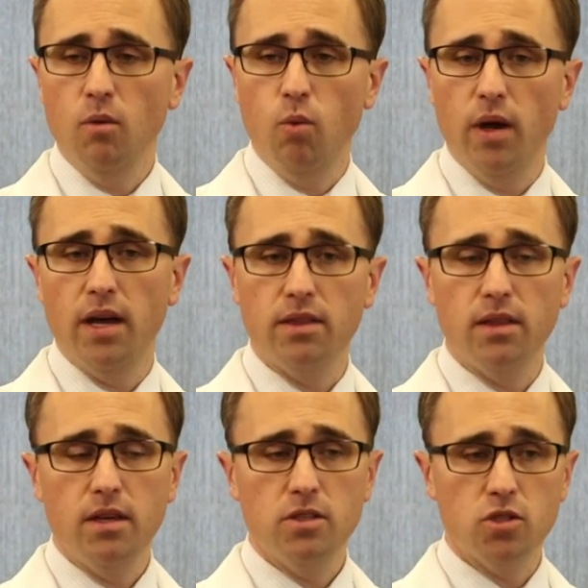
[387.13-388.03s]
with
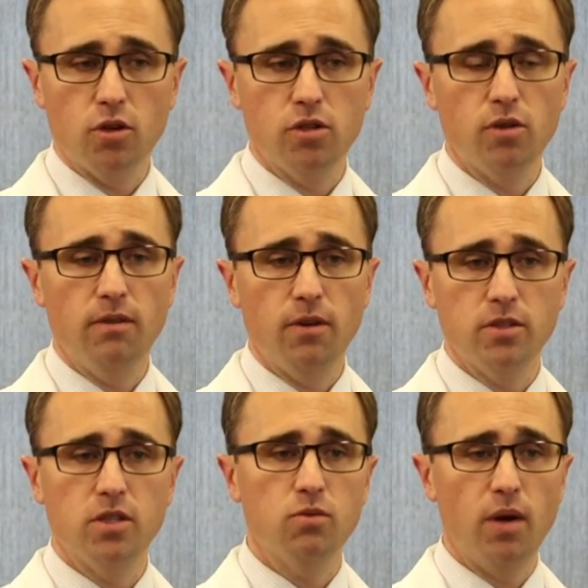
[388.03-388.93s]
surgery
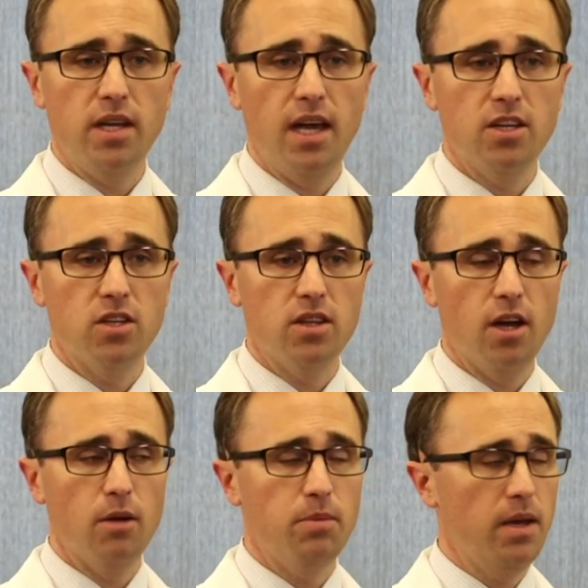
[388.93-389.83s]
versus radiation
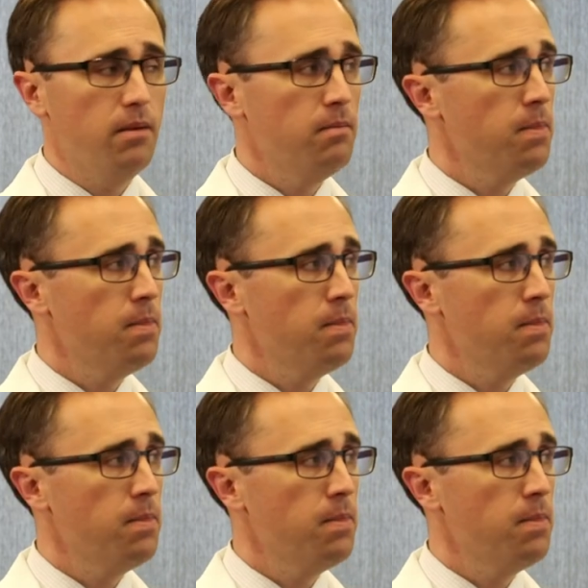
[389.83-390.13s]
therapy.